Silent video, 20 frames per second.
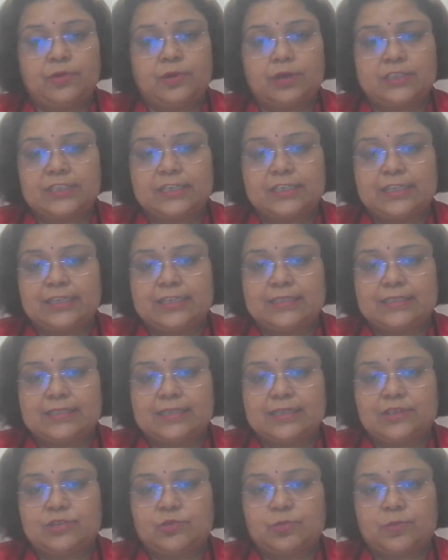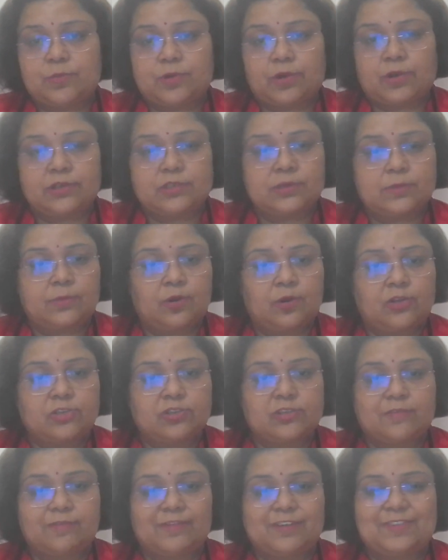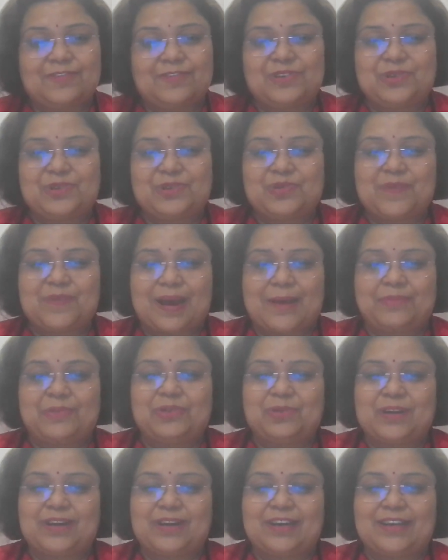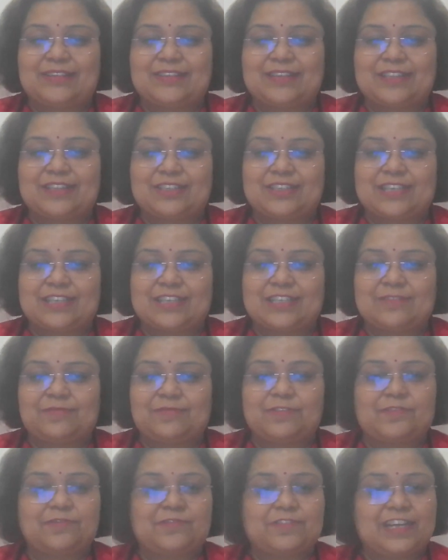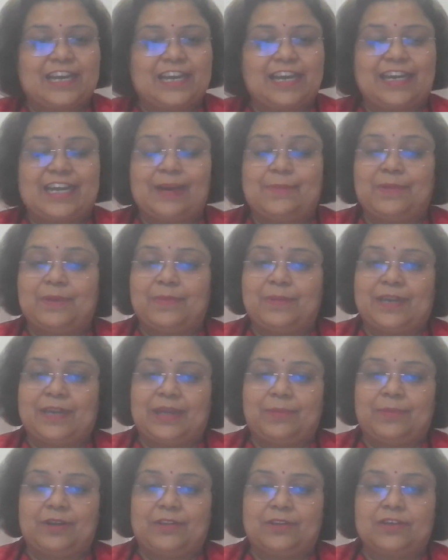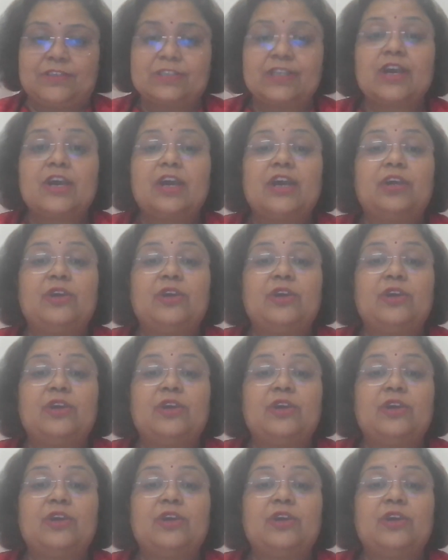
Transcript: You are seriously super awesome. Lots of love to you, ma'am, to conduct such a session for free and helping many mothers.